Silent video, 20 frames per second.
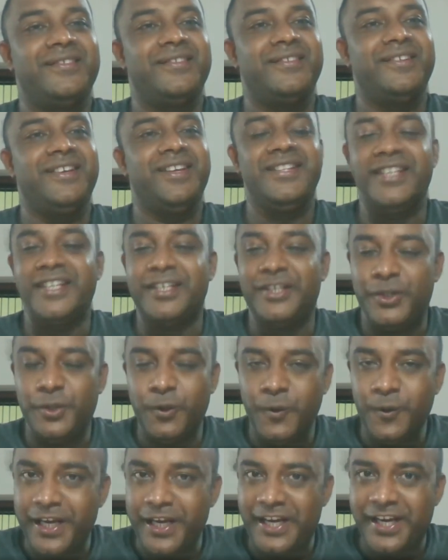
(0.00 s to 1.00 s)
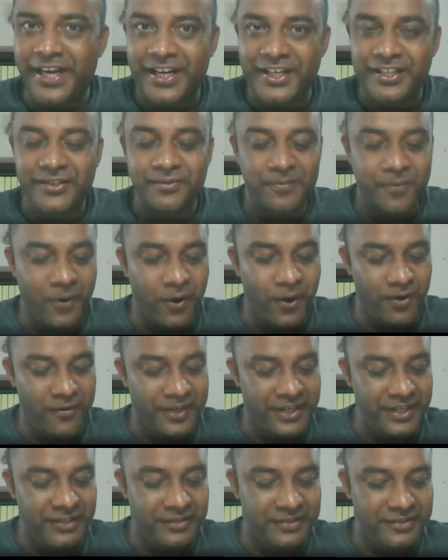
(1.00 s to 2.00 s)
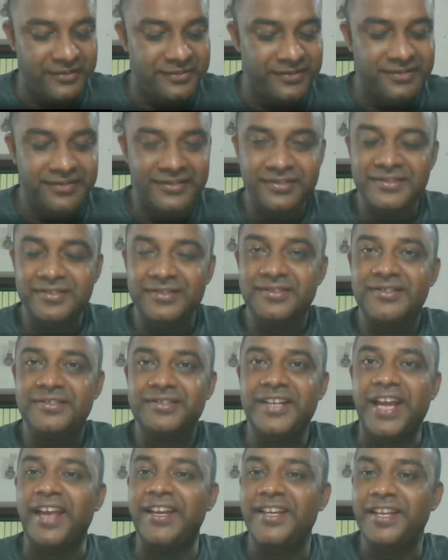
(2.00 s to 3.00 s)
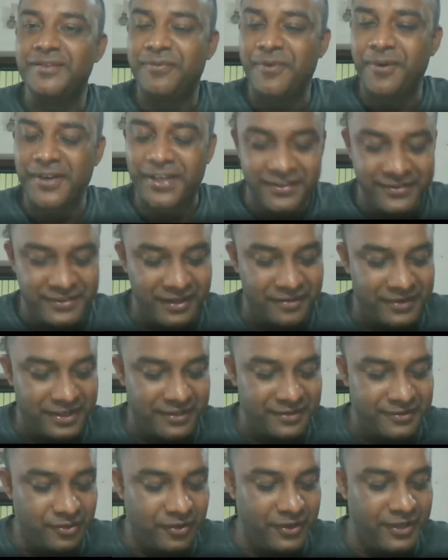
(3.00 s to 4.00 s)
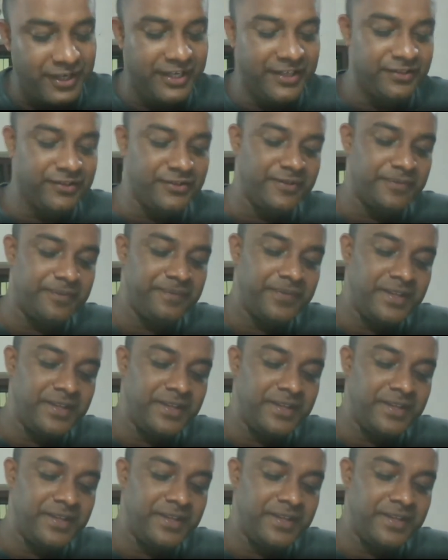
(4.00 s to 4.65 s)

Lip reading: in the 2 decades following 1947. So he is